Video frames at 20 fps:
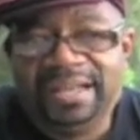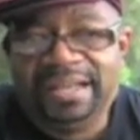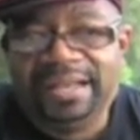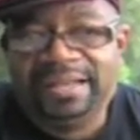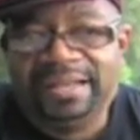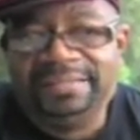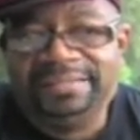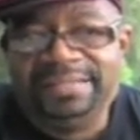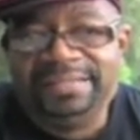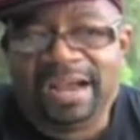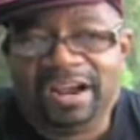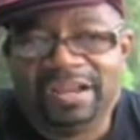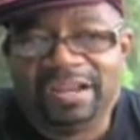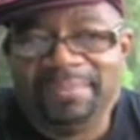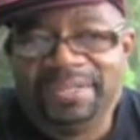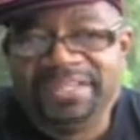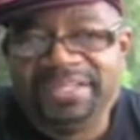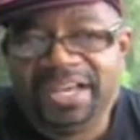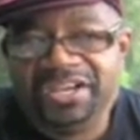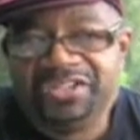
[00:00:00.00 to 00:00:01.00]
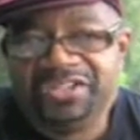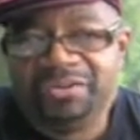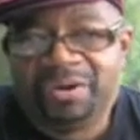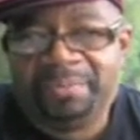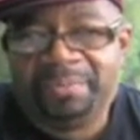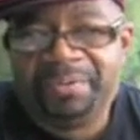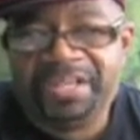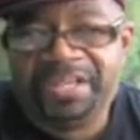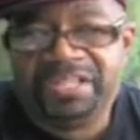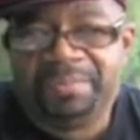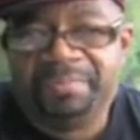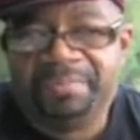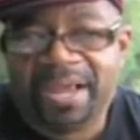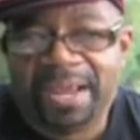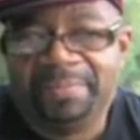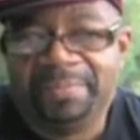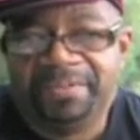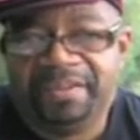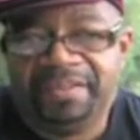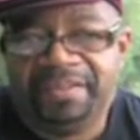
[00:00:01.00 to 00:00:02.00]
a documentation on a piece of
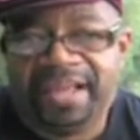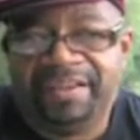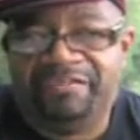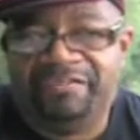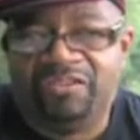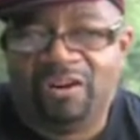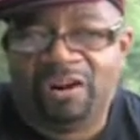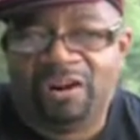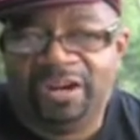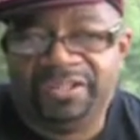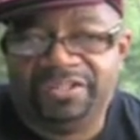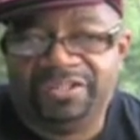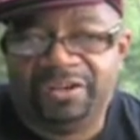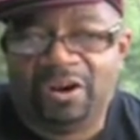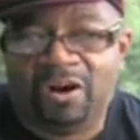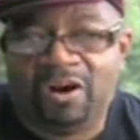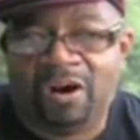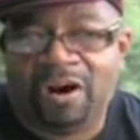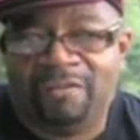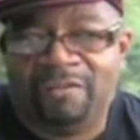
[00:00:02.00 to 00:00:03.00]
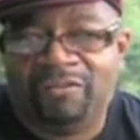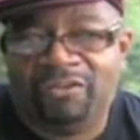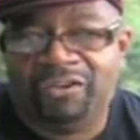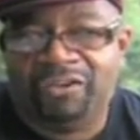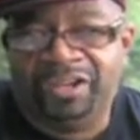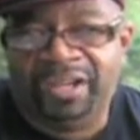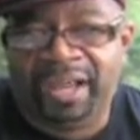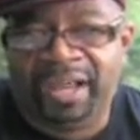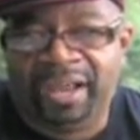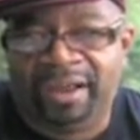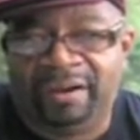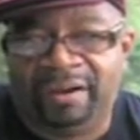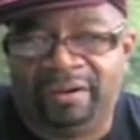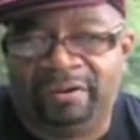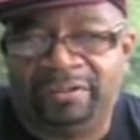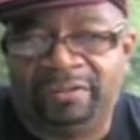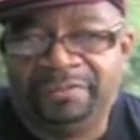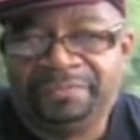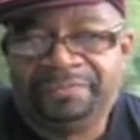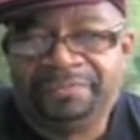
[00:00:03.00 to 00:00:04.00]
paper that they've gone to Harvard or
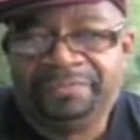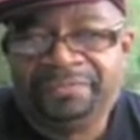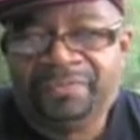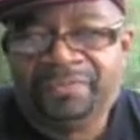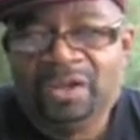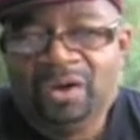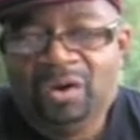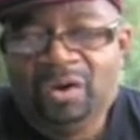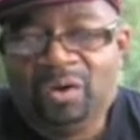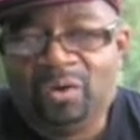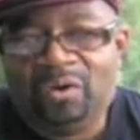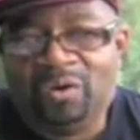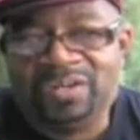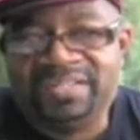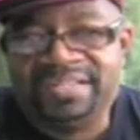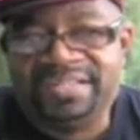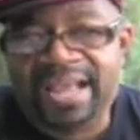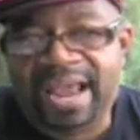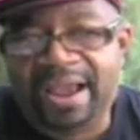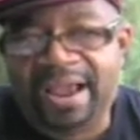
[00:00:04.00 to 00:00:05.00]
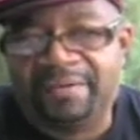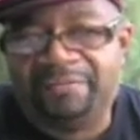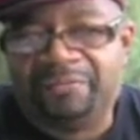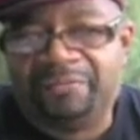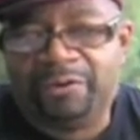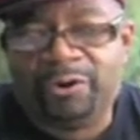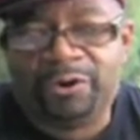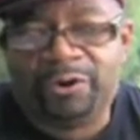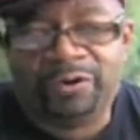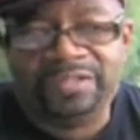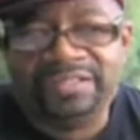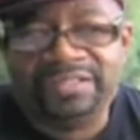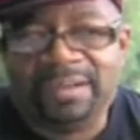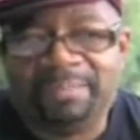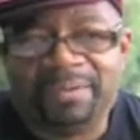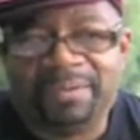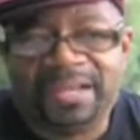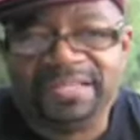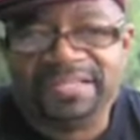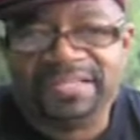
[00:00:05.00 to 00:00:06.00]
Yale or Stanford or
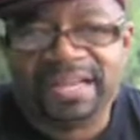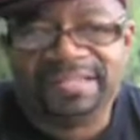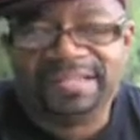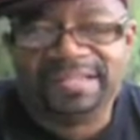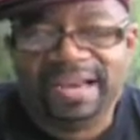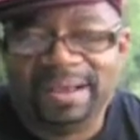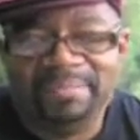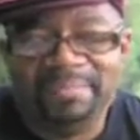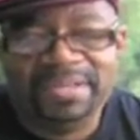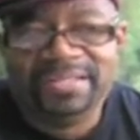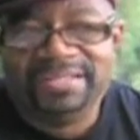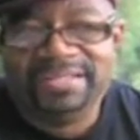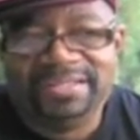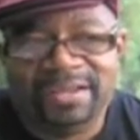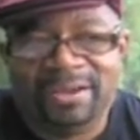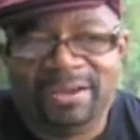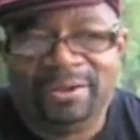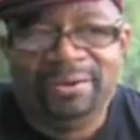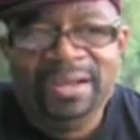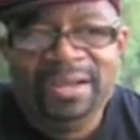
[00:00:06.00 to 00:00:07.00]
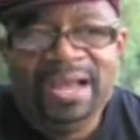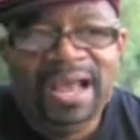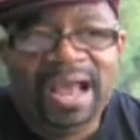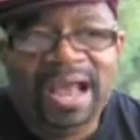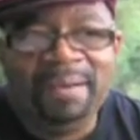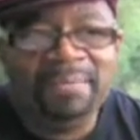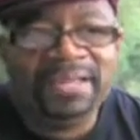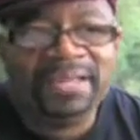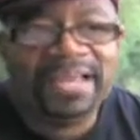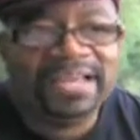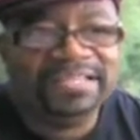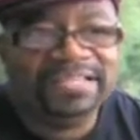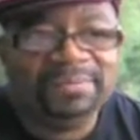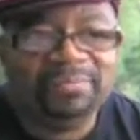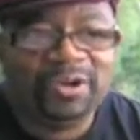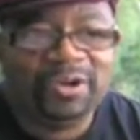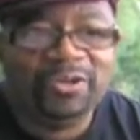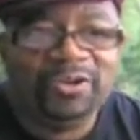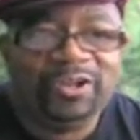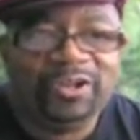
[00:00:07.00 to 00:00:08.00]
someplace like that. Case in
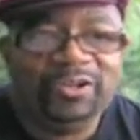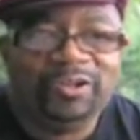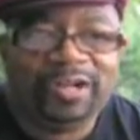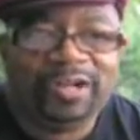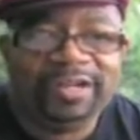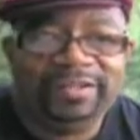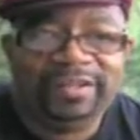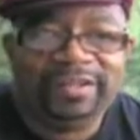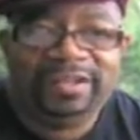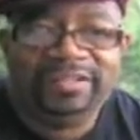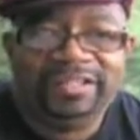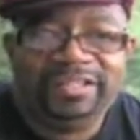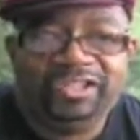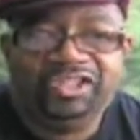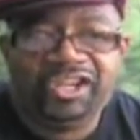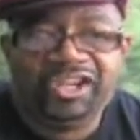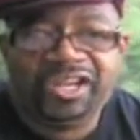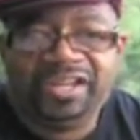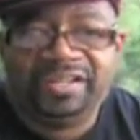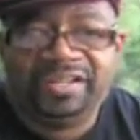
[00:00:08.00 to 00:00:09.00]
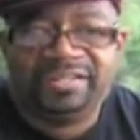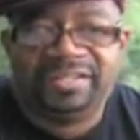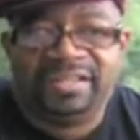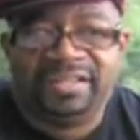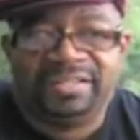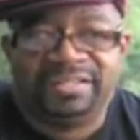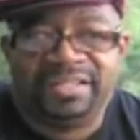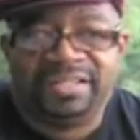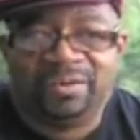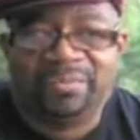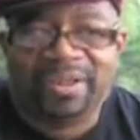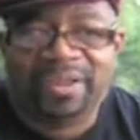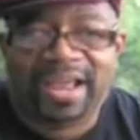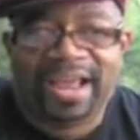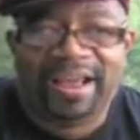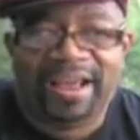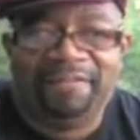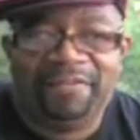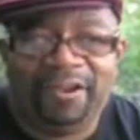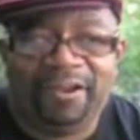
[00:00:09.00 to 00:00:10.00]
point, you can look at the geniuses that we
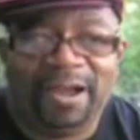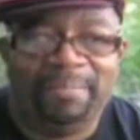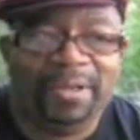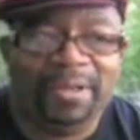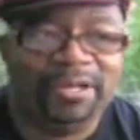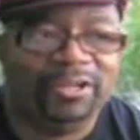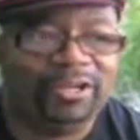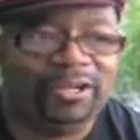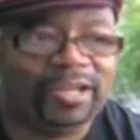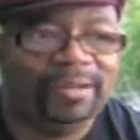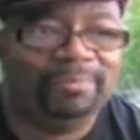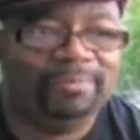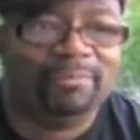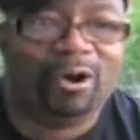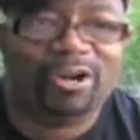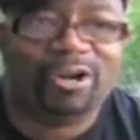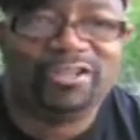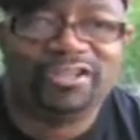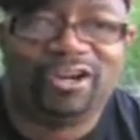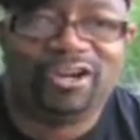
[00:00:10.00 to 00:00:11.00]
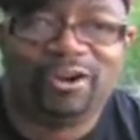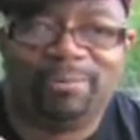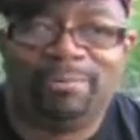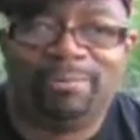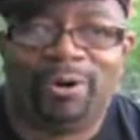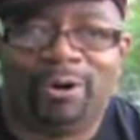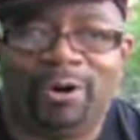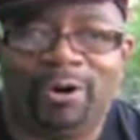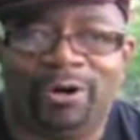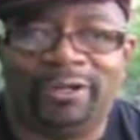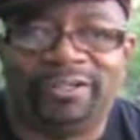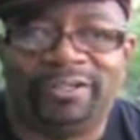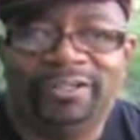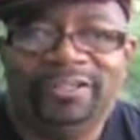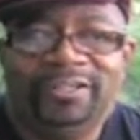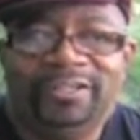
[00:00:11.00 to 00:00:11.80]
have here. Look at Mark Zuckerberg.